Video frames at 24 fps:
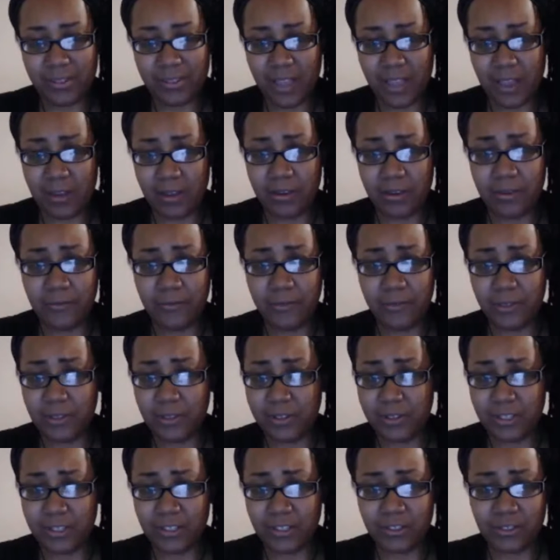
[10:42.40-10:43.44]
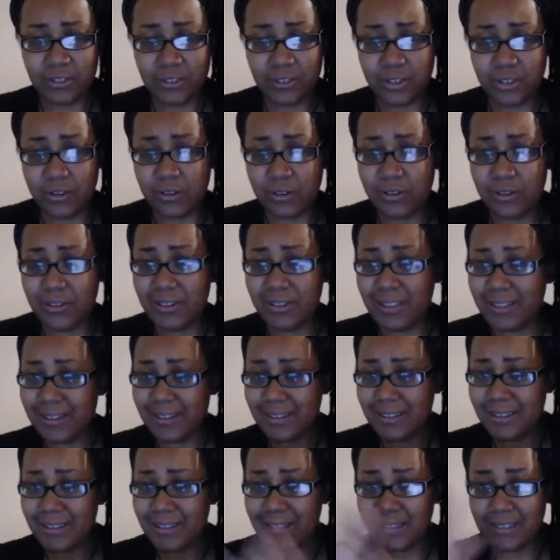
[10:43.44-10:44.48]
If you want to sign up for the Sister
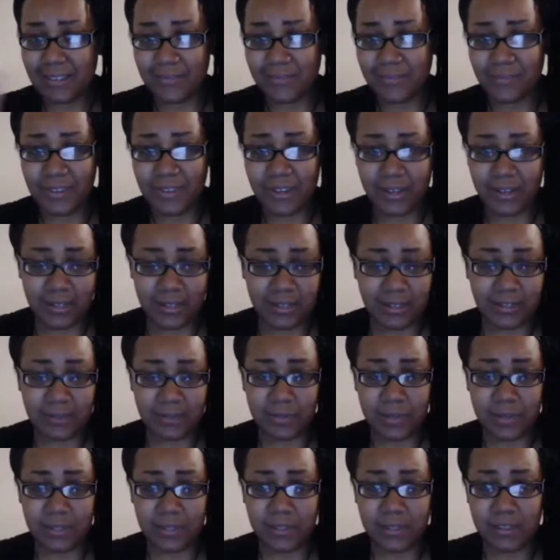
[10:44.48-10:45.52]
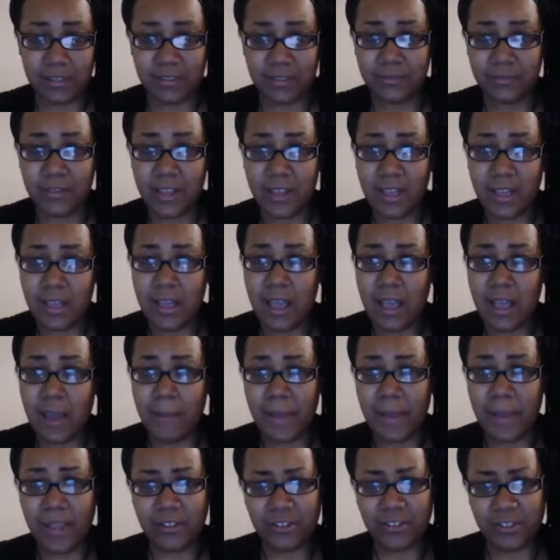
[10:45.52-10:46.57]
Circle, it is very inexpensive.
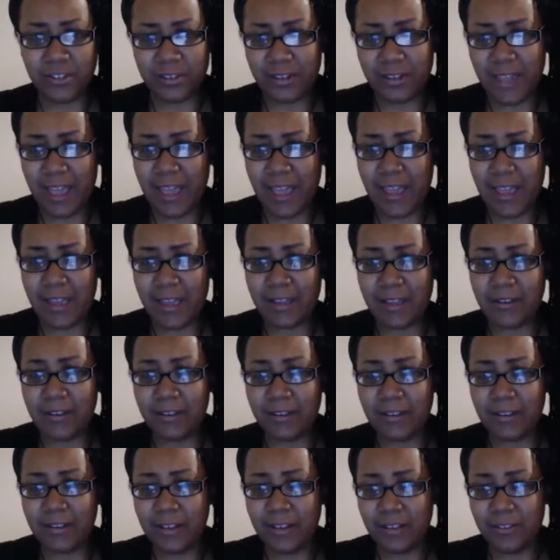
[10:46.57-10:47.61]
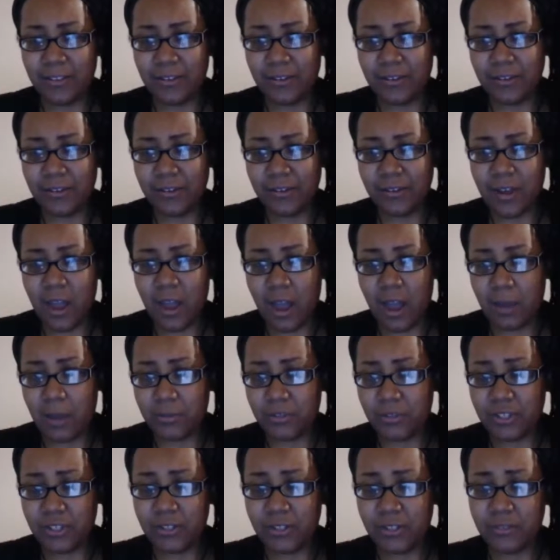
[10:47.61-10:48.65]
I'm actually going to add another
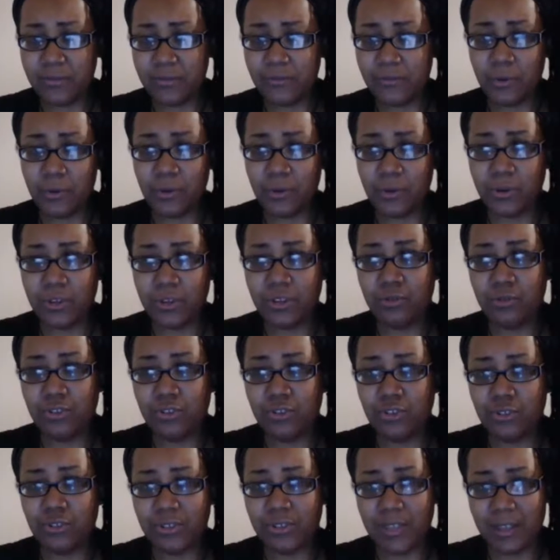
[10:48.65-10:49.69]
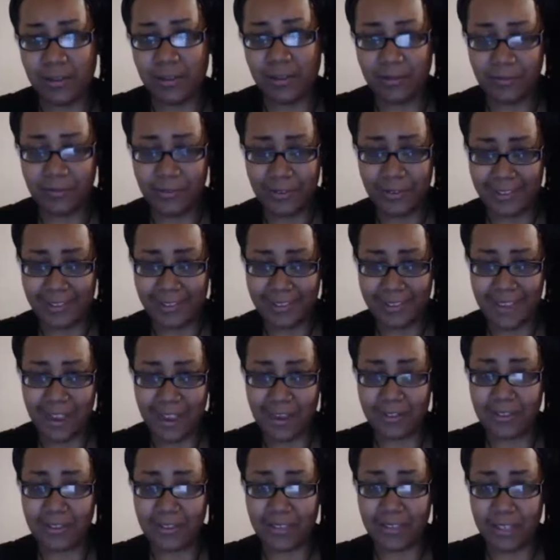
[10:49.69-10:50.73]
option for you to sign up for an
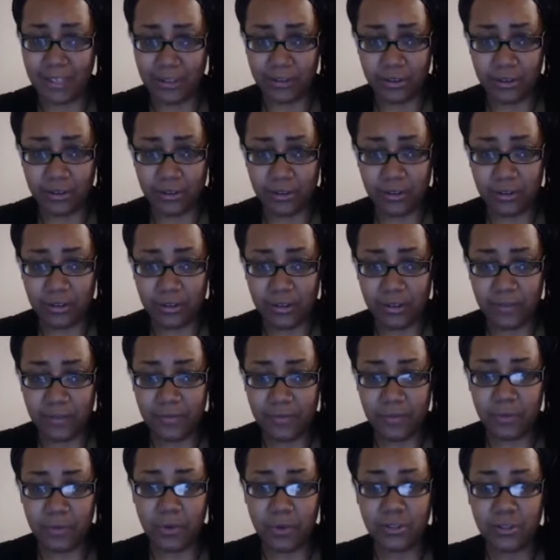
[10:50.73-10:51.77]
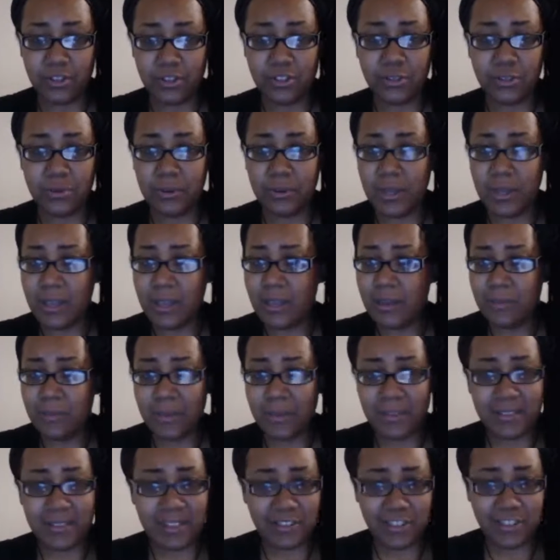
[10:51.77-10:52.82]
entire year if you want to,
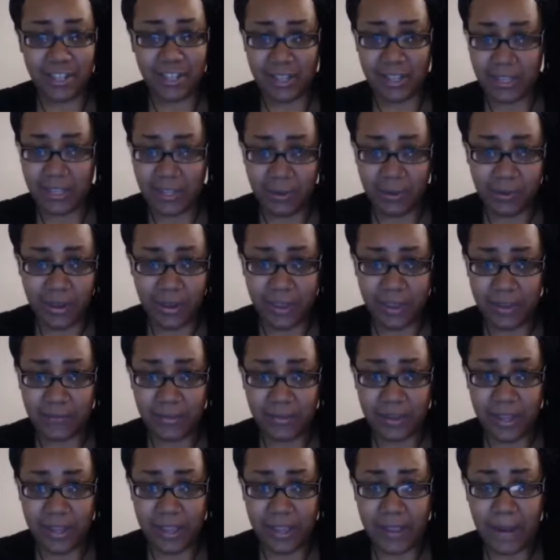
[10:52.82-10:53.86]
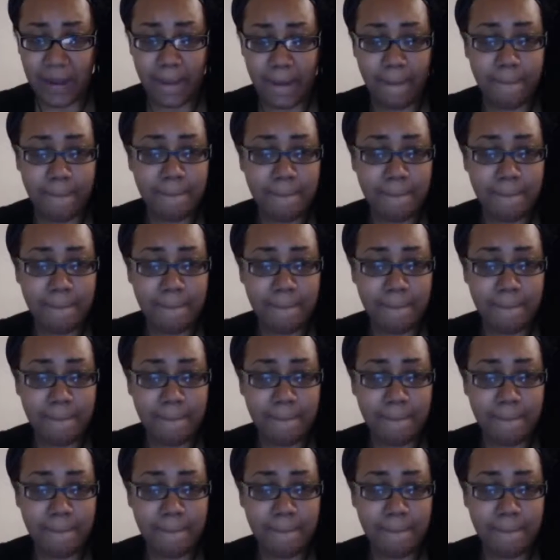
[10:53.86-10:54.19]
because I chant anyway every day.